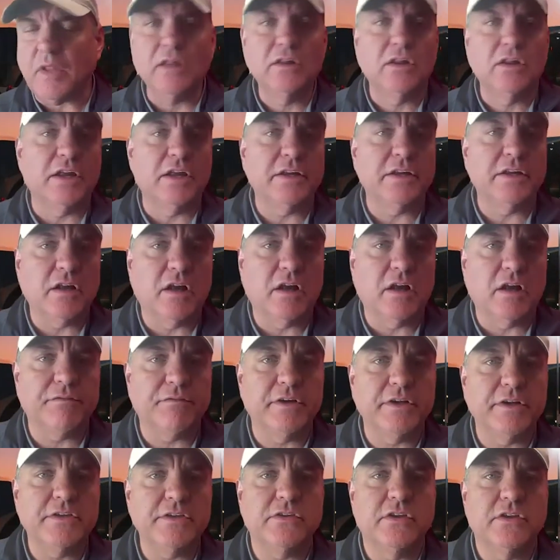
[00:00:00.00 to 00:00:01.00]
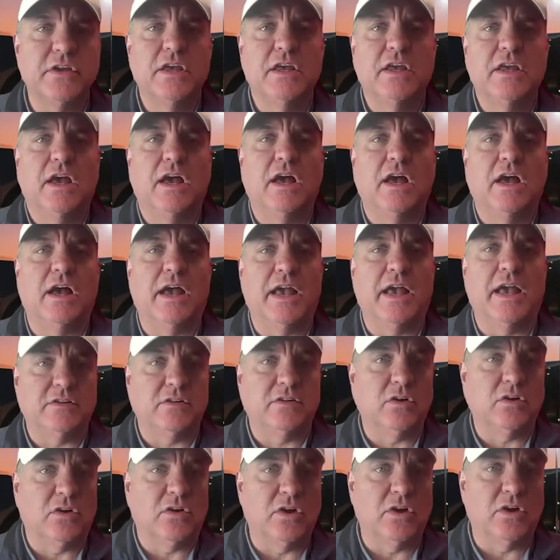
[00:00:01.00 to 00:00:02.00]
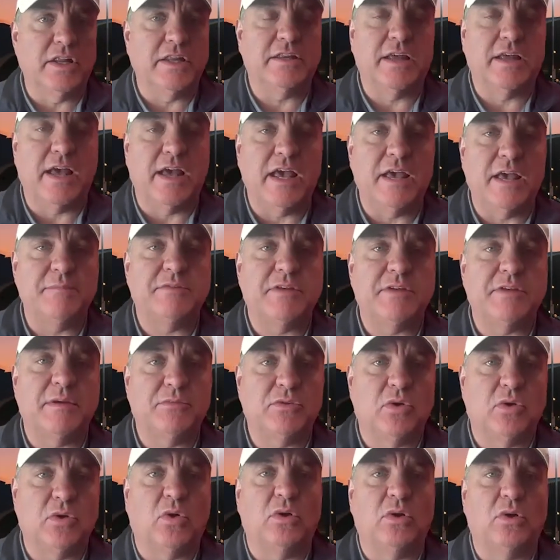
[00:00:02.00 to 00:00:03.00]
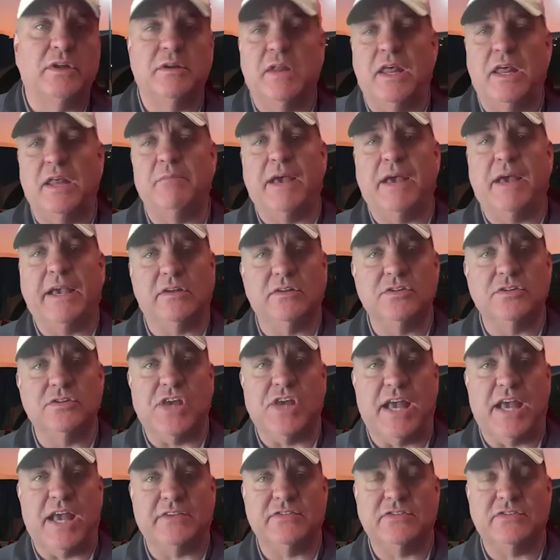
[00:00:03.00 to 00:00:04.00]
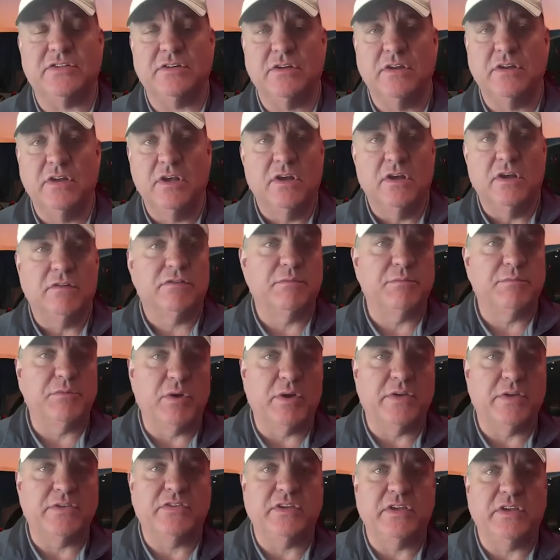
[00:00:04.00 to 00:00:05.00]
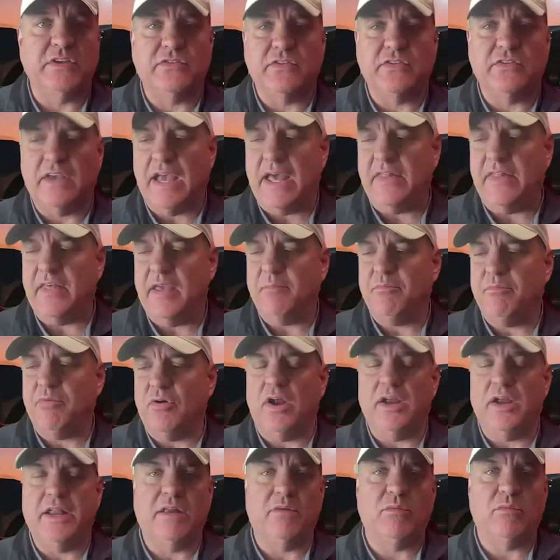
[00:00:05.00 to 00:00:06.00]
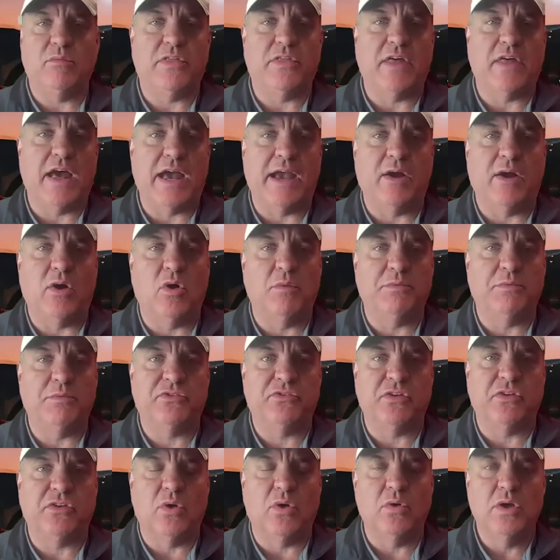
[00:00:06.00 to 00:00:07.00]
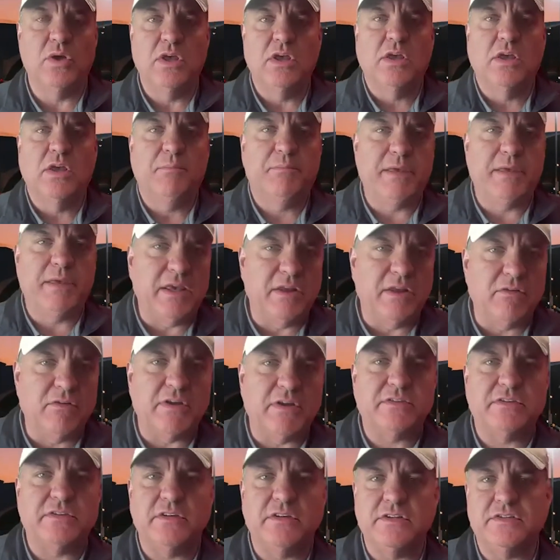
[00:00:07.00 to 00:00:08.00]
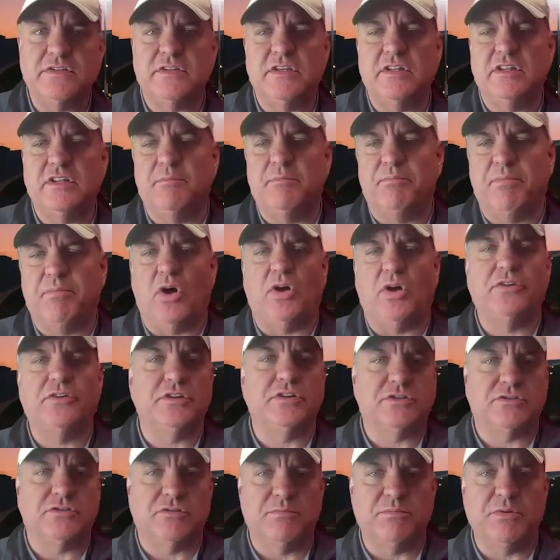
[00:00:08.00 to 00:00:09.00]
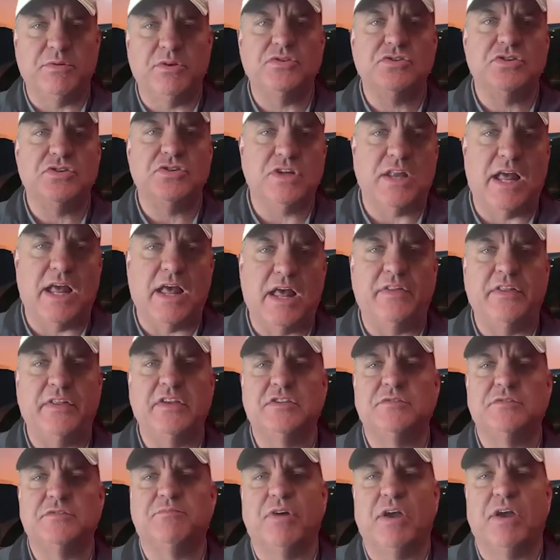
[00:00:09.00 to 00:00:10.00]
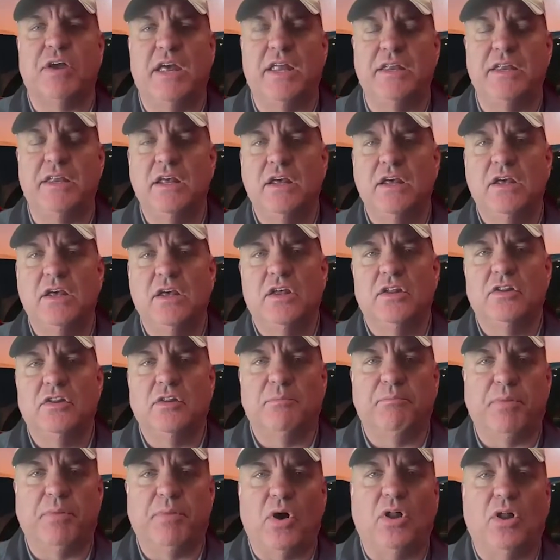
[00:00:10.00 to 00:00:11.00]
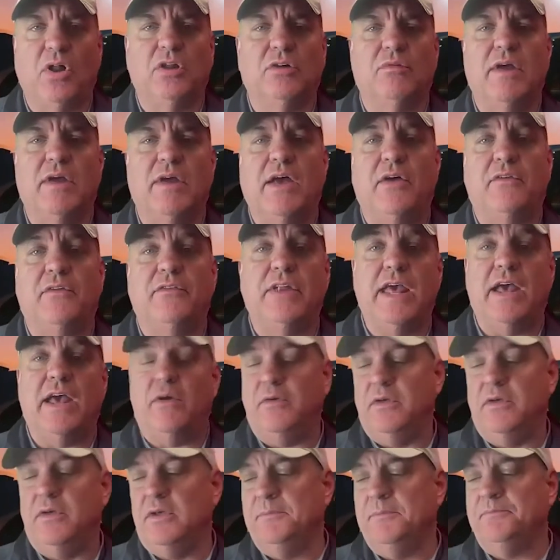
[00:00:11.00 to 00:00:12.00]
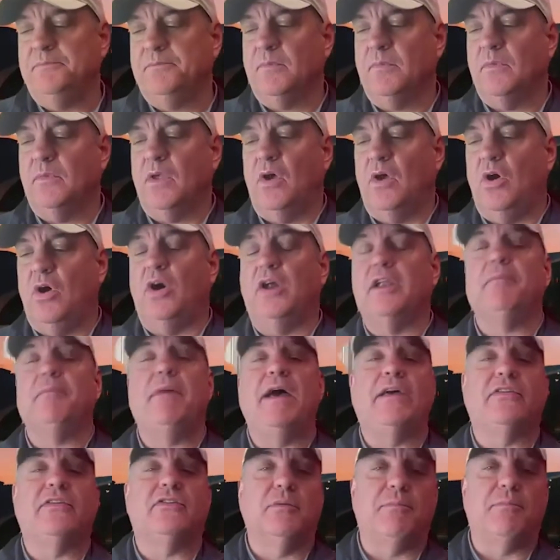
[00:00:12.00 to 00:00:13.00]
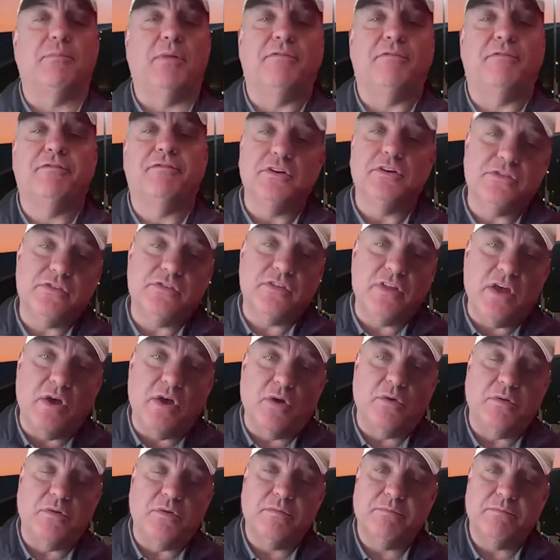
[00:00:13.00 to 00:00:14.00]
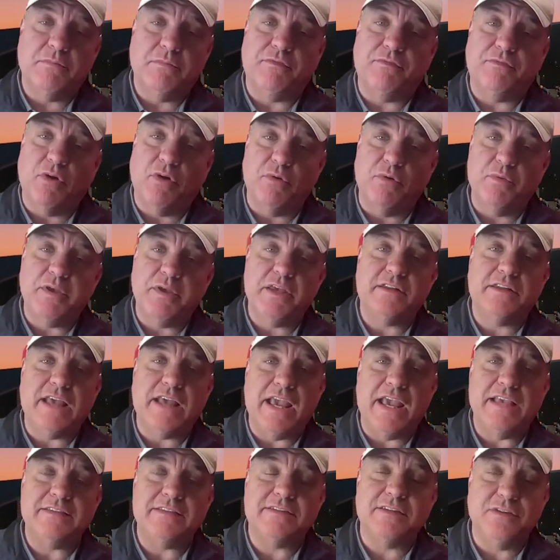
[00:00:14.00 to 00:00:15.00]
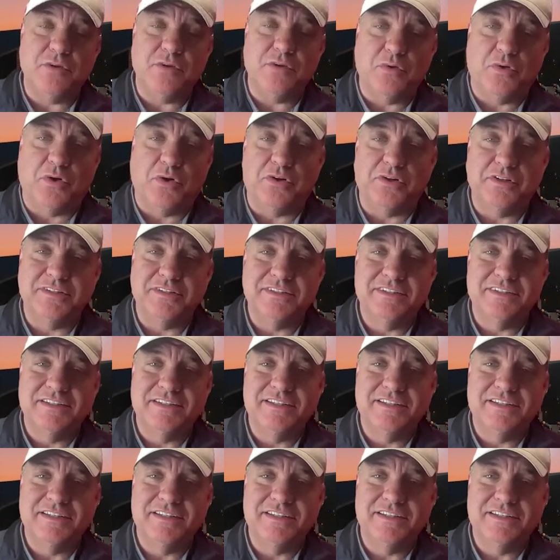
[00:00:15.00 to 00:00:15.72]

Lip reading: London Humphreys has looked good at times, I'm told, and Michael Jackson from USC is a guy they brought in with high hopes. So be interesting to see the ball distribution and how they spread the ball around. Now, on to basketball. First, though, before we get to Asa Newell,